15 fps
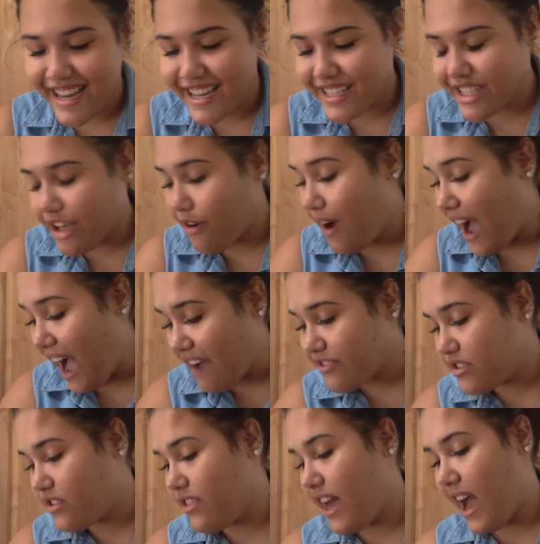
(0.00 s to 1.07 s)
So
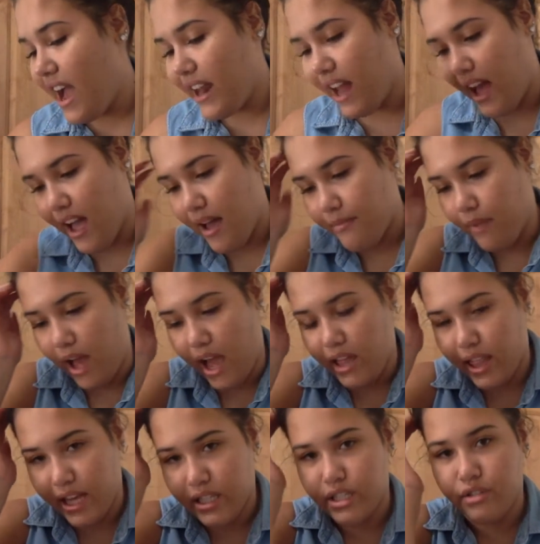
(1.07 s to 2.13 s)
after that, I
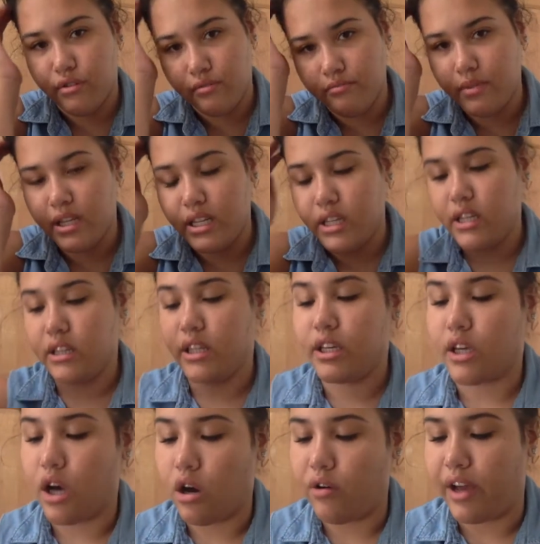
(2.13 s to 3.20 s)
like to immediately
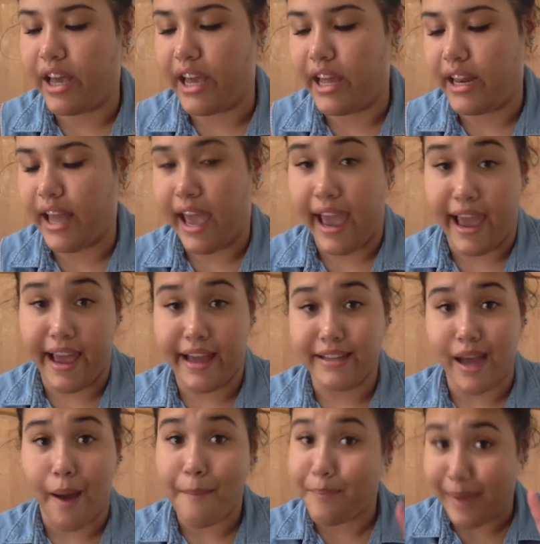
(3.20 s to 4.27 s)
go in and
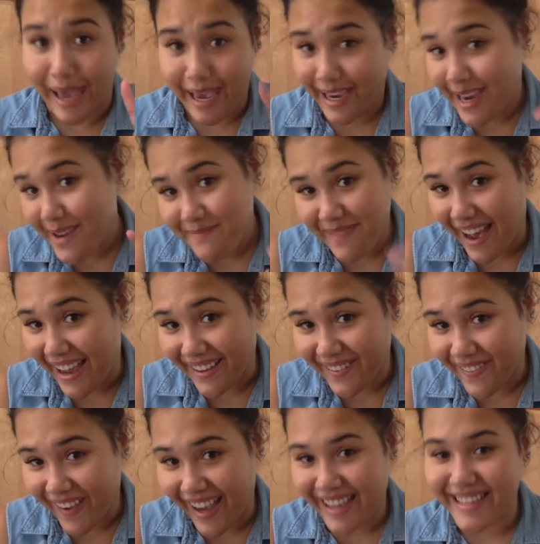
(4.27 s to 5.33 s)
bake my
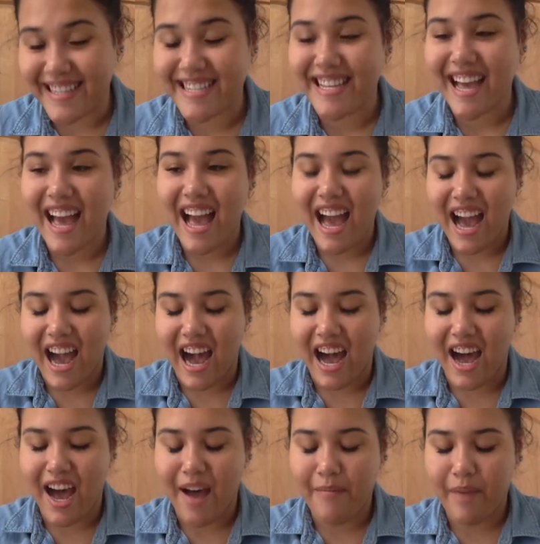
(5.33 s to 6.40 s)
face.
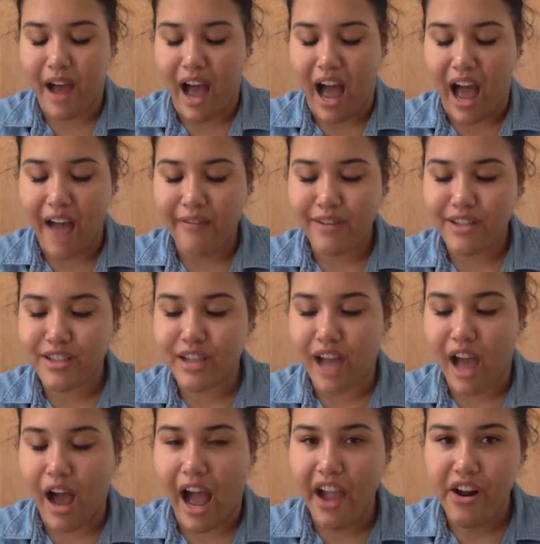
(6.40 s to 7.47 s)

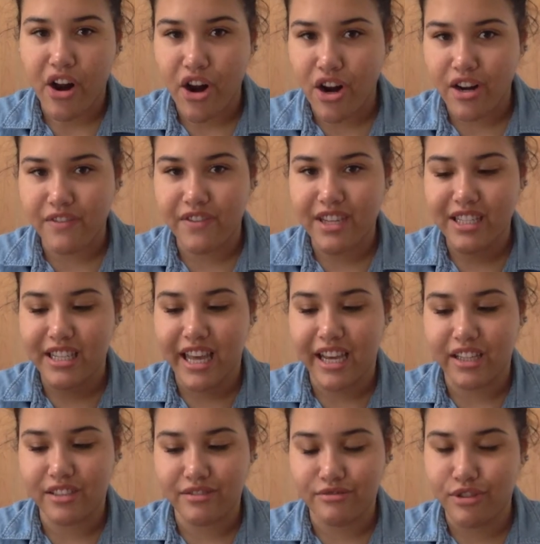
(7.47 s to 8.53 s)
I heard of this
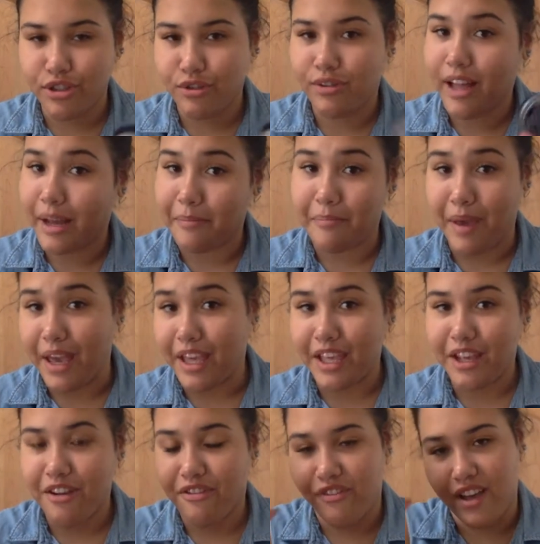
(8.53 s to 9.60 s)
like new like
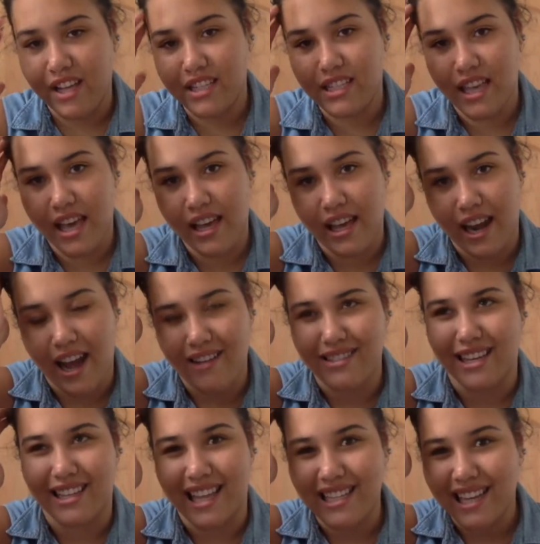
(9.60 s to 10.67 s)
baking your face thing, and I was
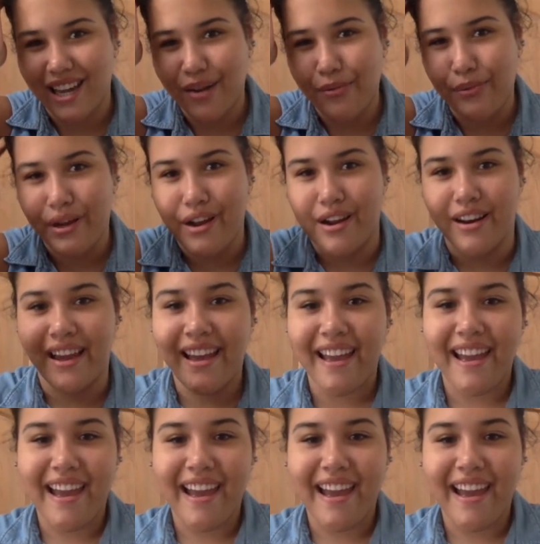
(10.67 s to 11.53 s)
like, that's kind of weird.